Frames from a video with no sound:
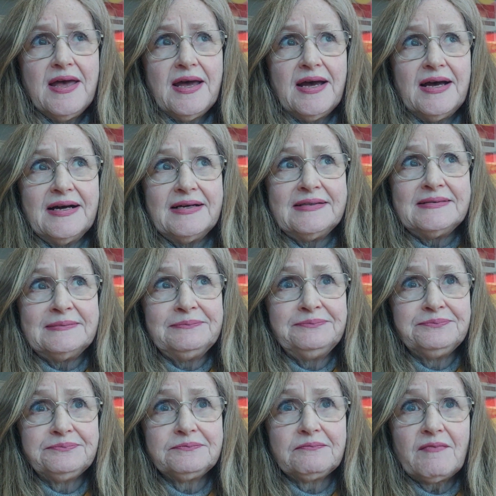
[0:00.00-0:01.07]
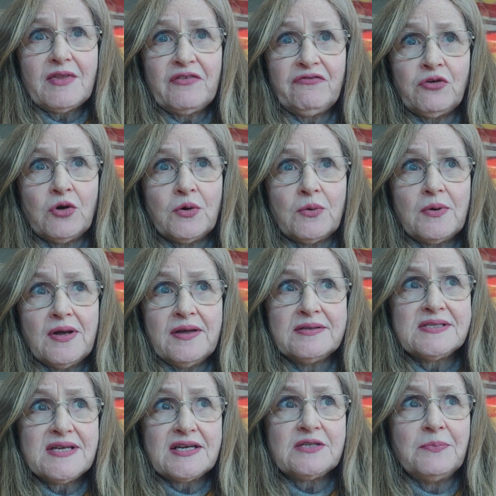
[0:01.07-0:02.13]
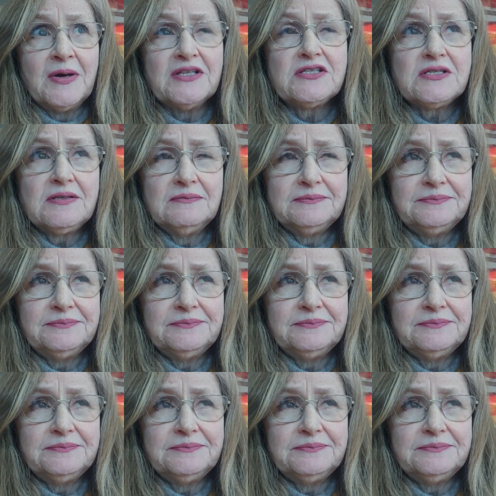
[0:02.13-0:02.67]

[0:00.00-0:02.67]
for 6 months.